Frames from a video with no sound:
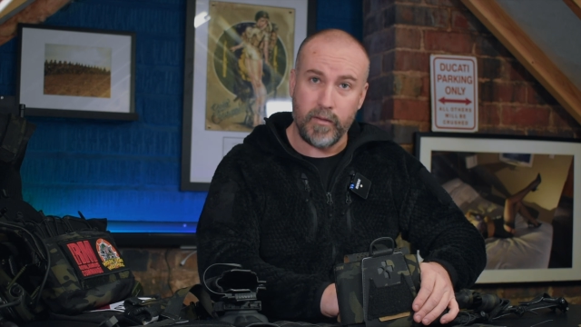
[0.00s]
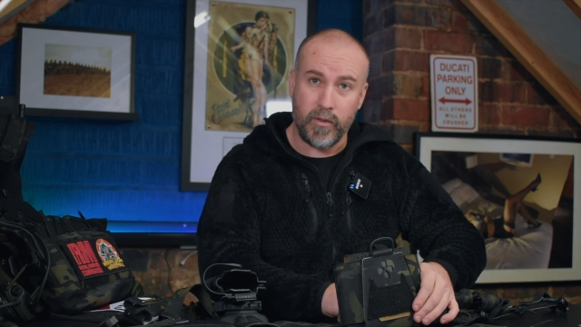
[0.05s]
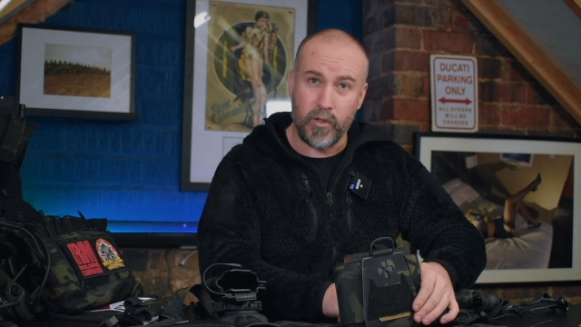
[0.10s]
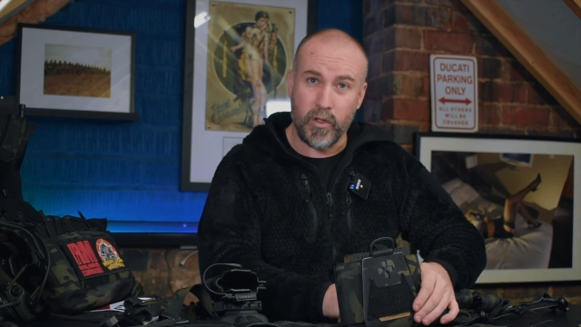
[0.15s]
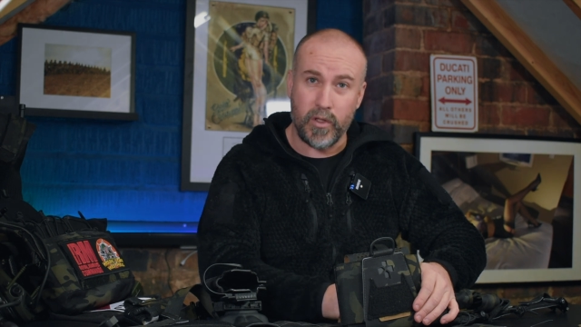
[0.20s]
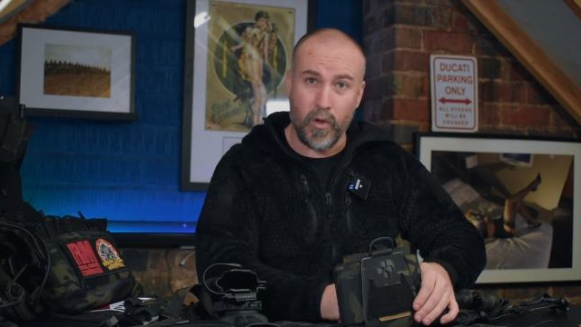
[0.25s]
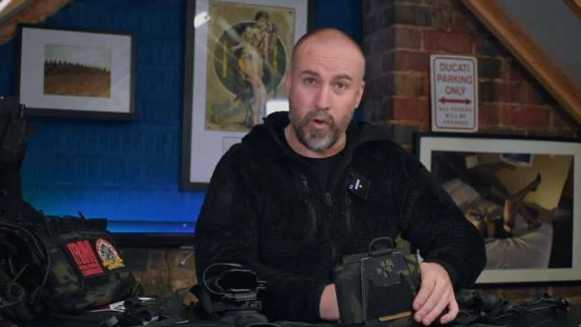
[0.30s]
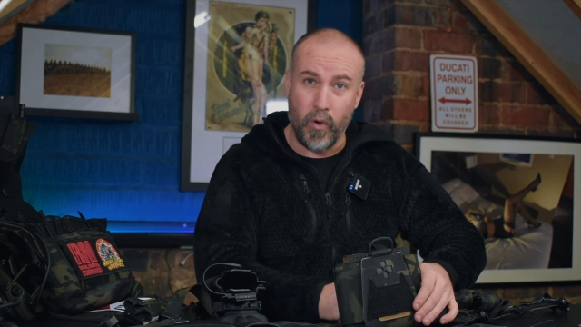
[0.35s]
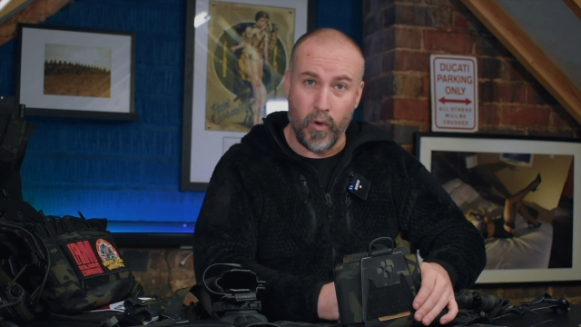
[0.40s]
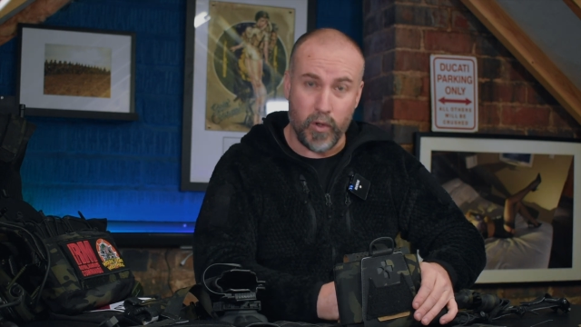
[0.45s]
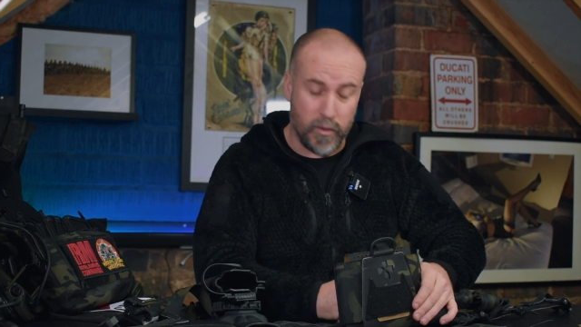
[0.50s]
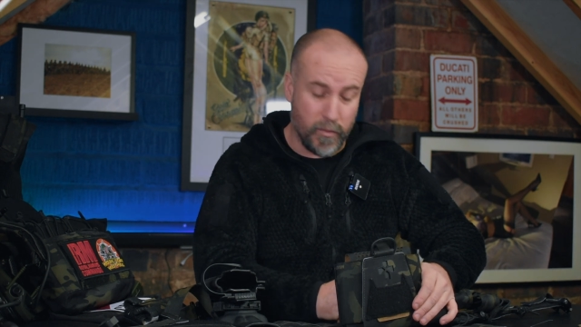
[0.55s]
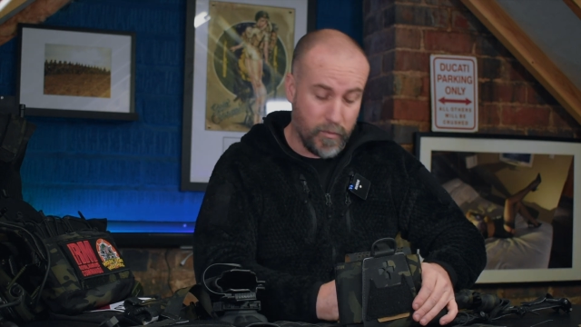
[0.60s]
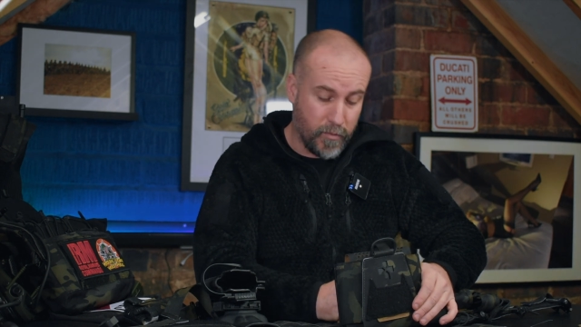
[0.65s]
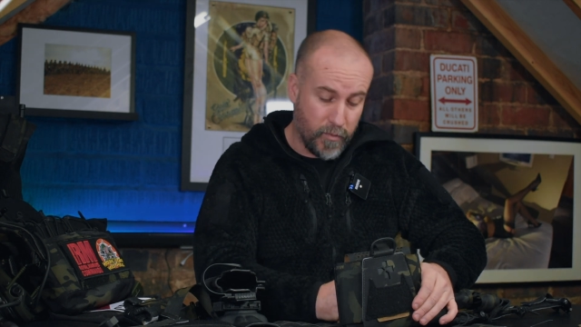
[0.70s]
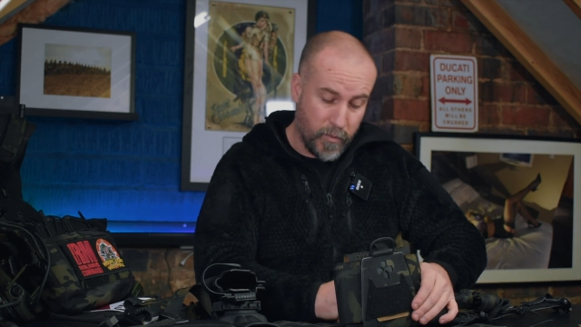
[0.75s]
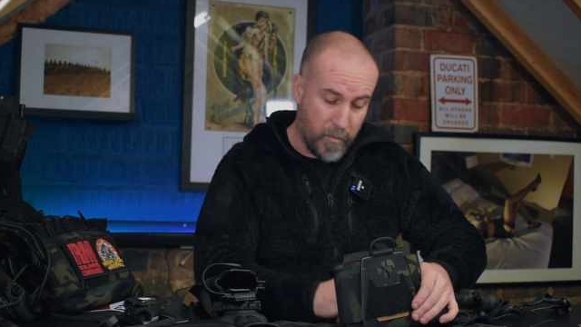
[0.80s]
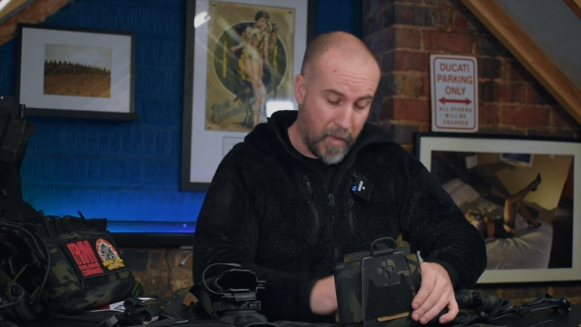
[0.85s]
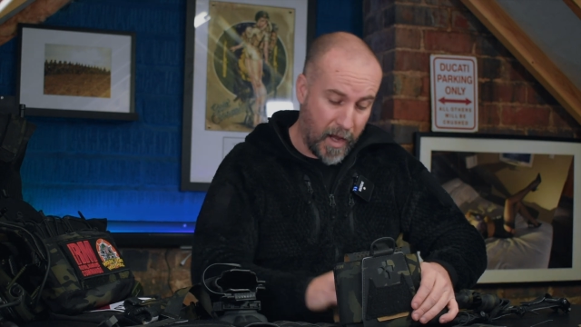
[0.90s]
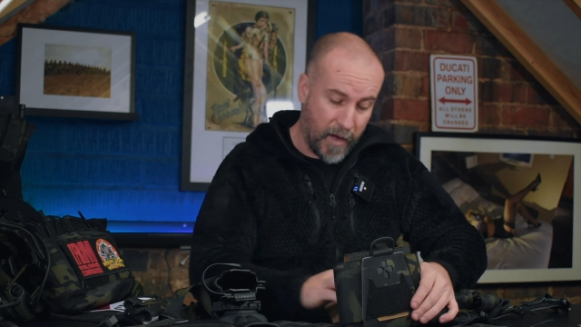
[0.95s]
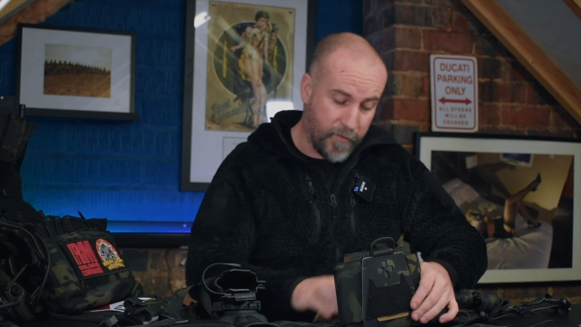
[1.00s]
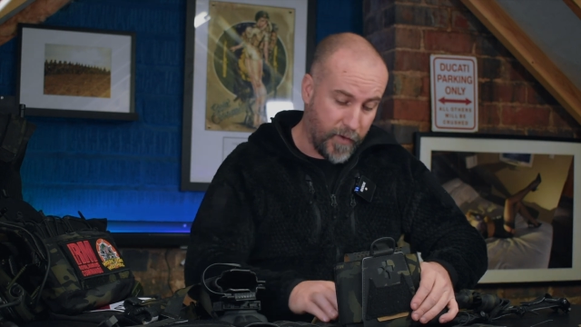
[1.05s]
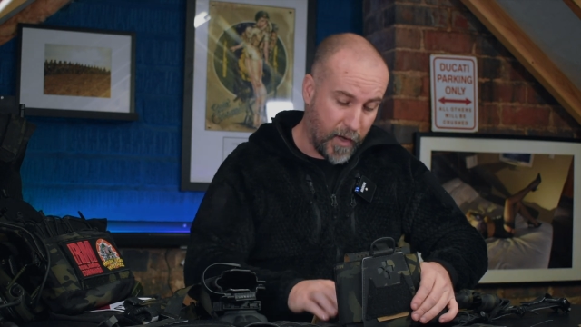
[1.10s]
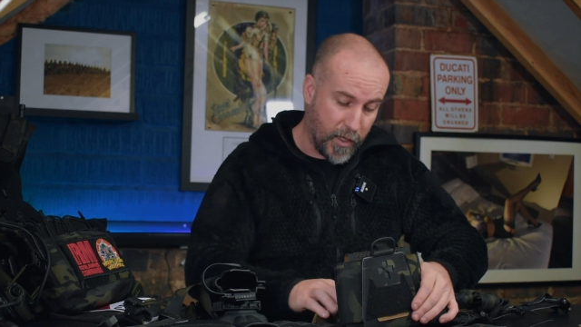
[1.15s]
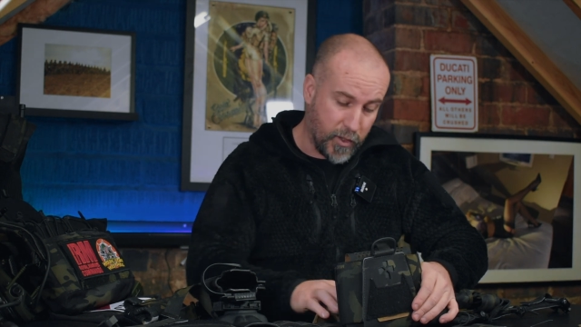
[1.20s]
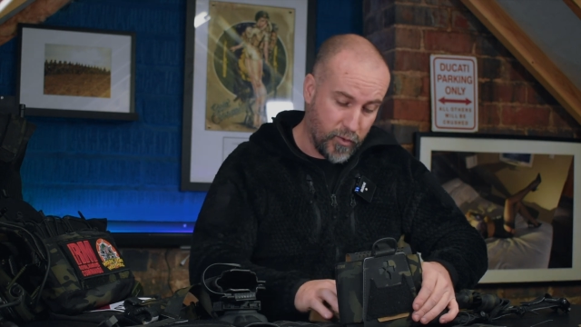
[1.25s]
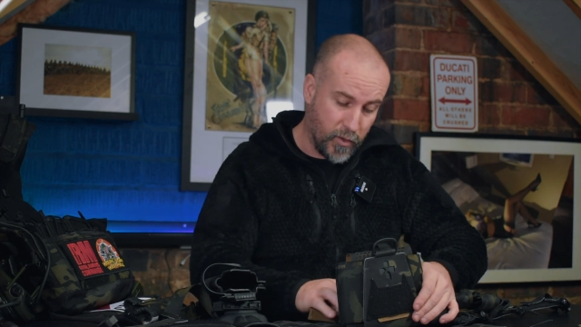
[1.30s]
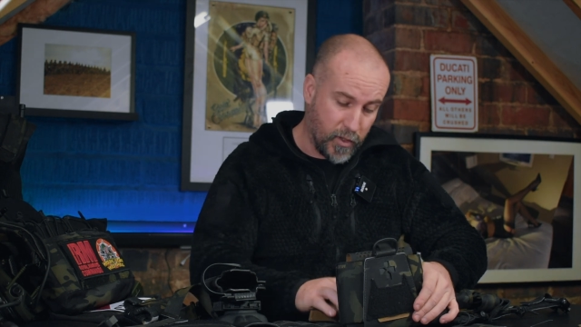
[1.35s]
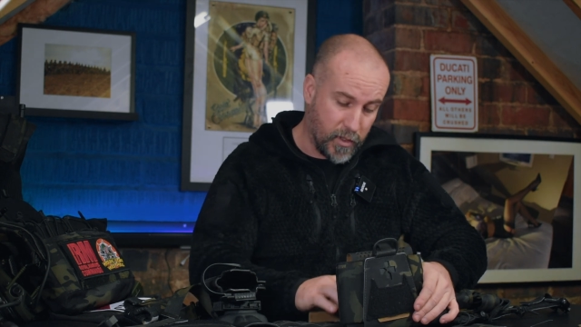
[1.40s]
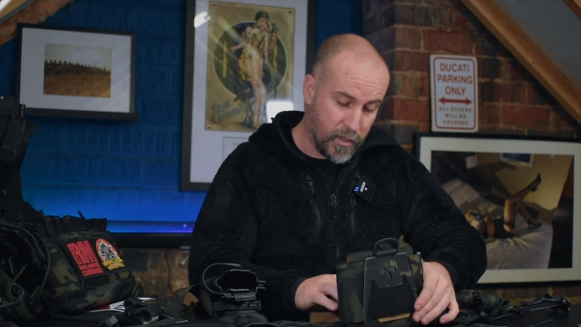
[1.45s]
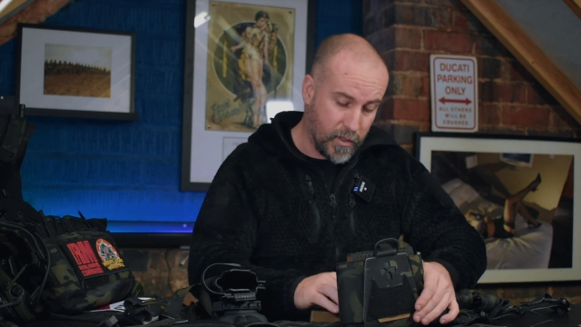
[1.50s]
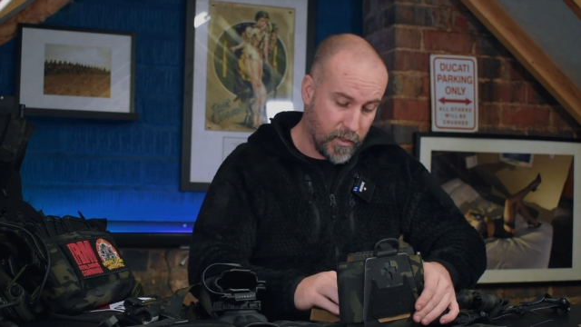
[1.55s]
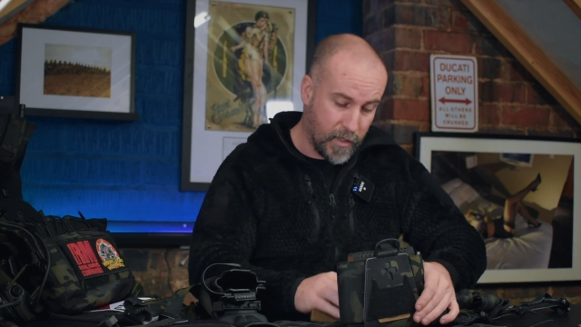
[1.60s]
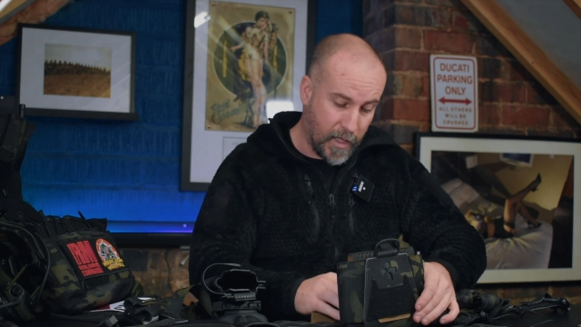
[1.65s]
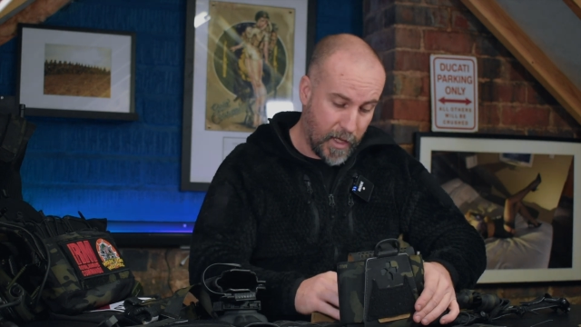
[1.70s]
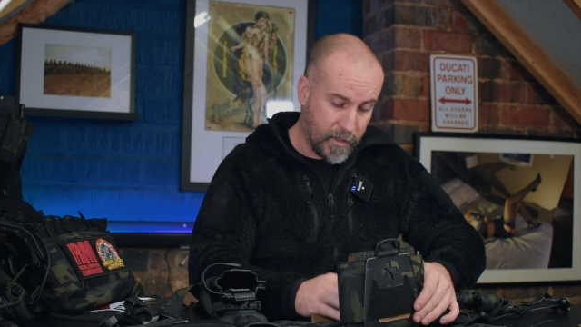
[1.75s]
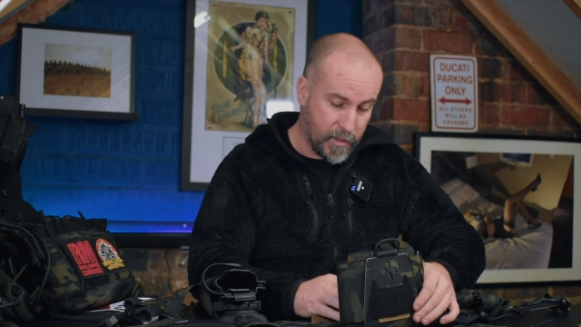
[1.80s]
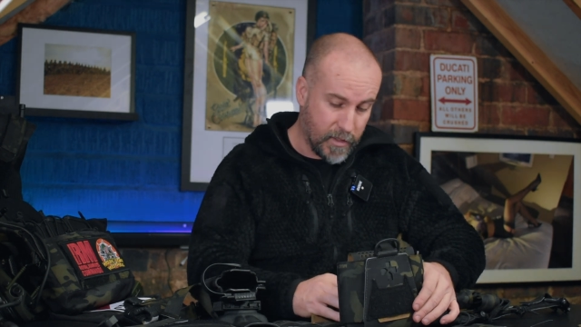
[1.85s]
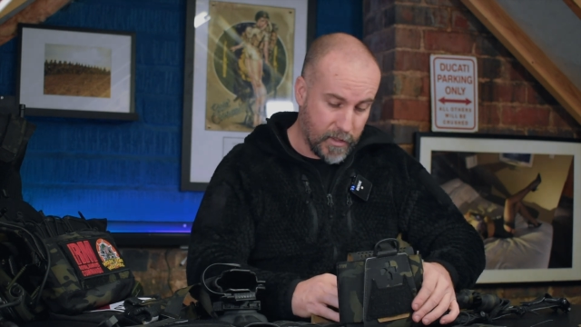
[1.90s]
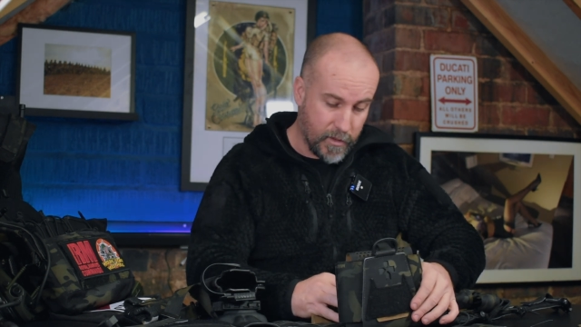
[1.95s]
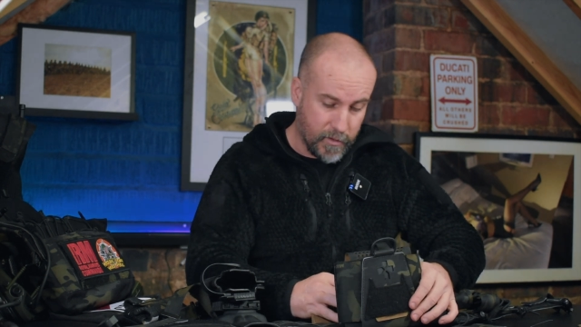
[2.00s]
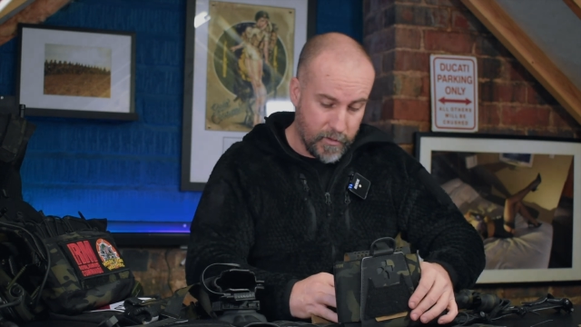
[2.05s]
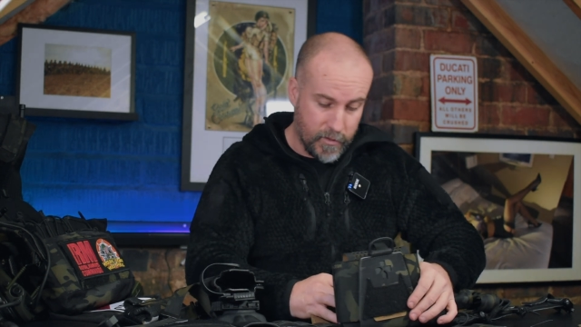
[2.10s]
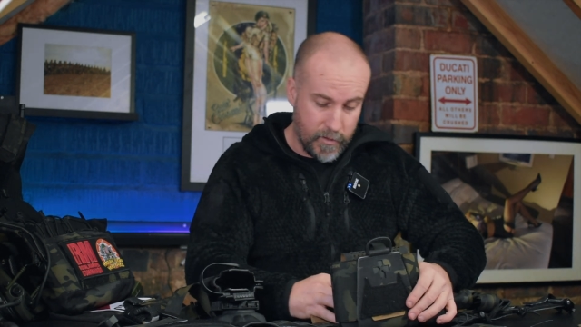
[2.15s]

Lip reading: just awesome manufacturers, lads.